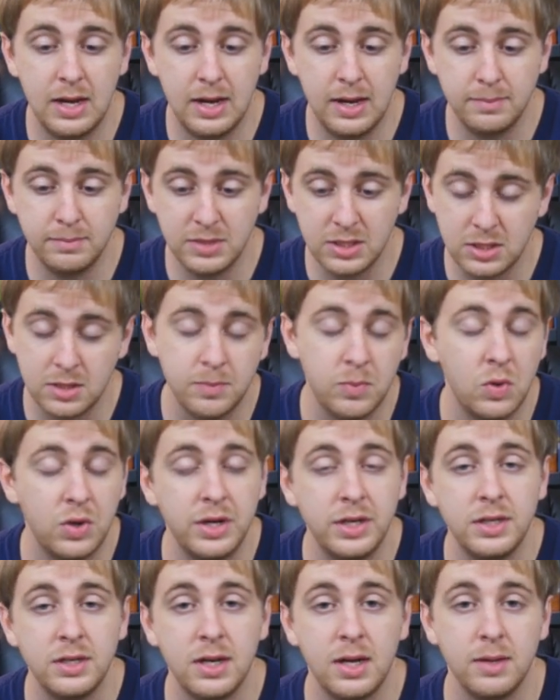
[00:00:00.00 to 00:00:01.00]
I'm
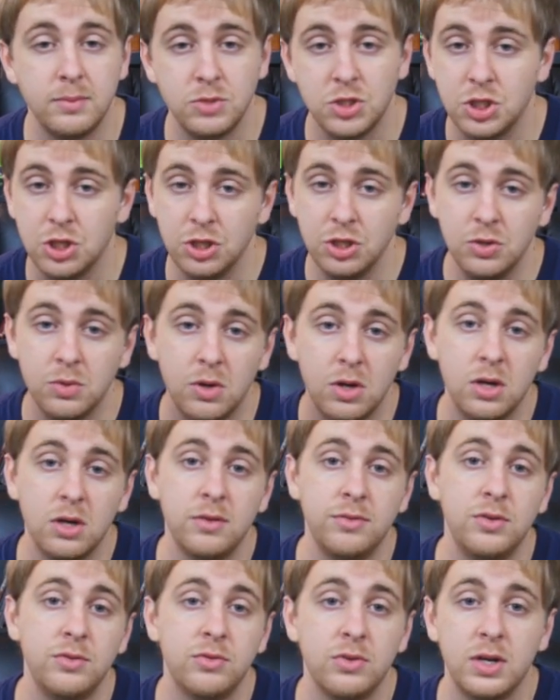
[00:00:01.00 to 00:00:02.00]
disappointed. I'm sure you
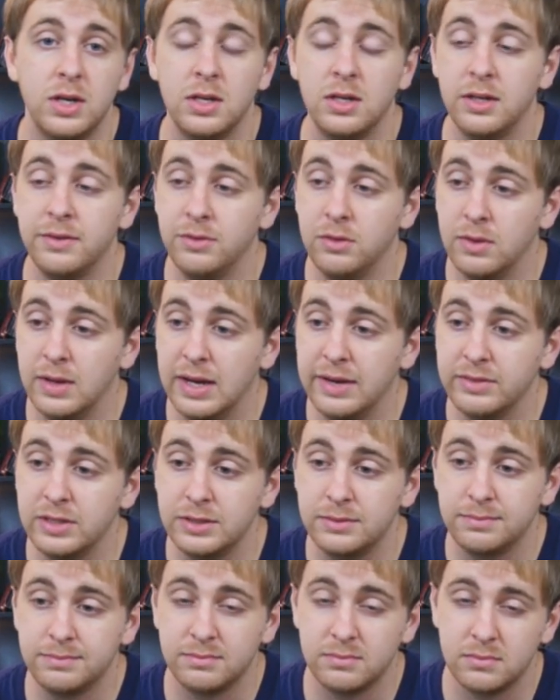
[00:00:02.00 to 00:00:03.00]
are if you've read it. If you
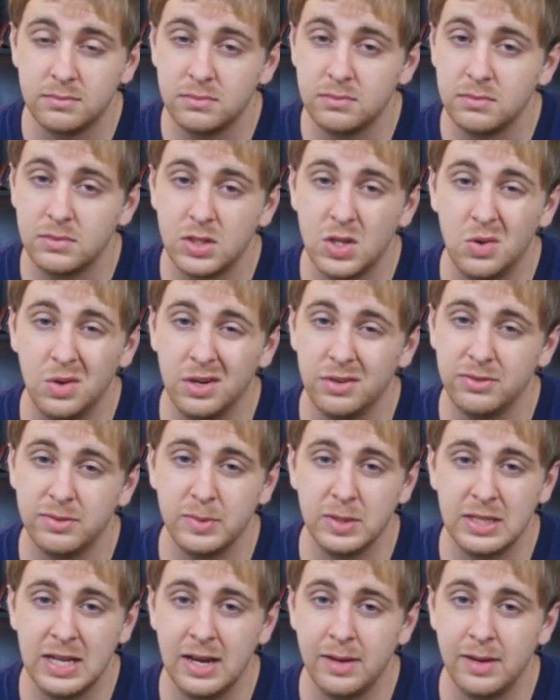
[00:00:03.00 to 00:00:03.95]
haven't, go get it from the